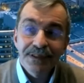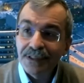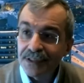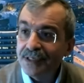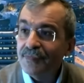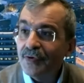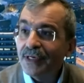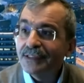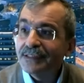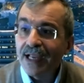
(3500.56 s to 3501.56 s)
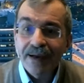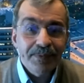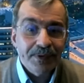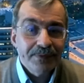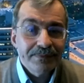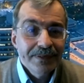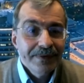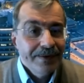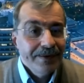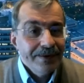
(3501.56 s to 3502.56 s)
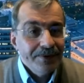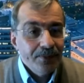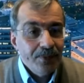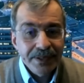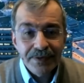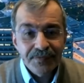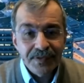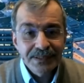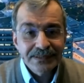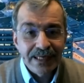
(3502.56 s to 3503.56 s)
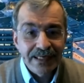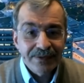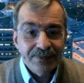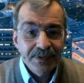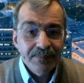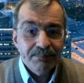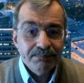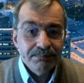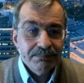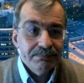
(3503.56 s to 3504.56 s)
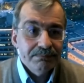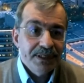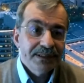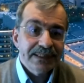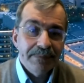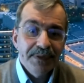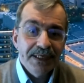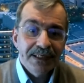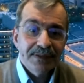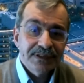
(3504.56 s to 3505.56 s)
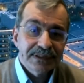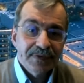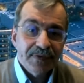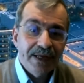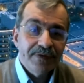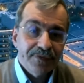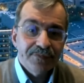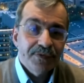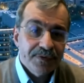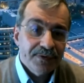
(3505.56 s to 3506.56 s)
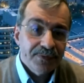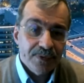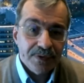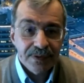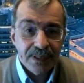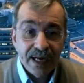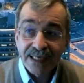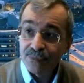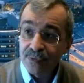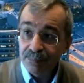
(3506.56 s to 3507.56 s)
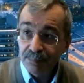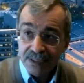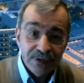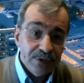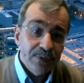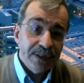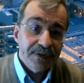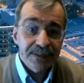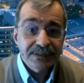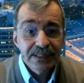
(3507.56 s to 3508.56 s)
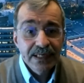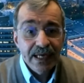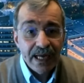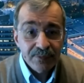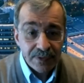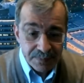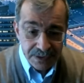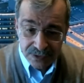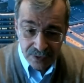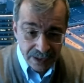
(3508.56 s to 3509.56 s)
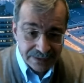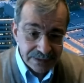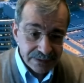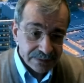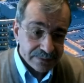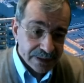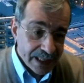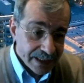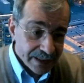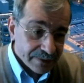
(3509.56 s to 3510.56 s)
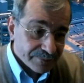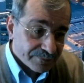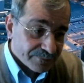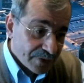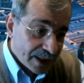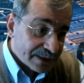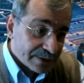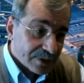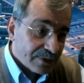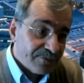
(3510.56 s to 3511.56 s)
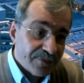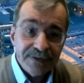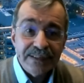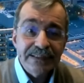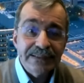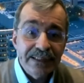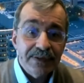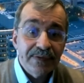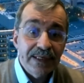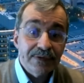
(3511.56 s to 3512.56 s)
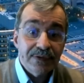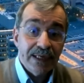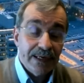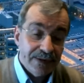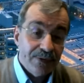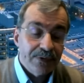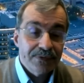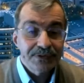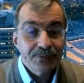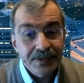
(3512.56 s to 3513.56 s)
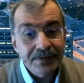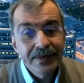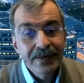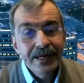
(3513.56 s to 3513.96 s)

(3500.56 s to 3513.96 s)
So to give you an example, one of things like we've been submitting this grant for further work as we've been doing this, and we've been trying to kind of find little fundings here and there to carry all this work.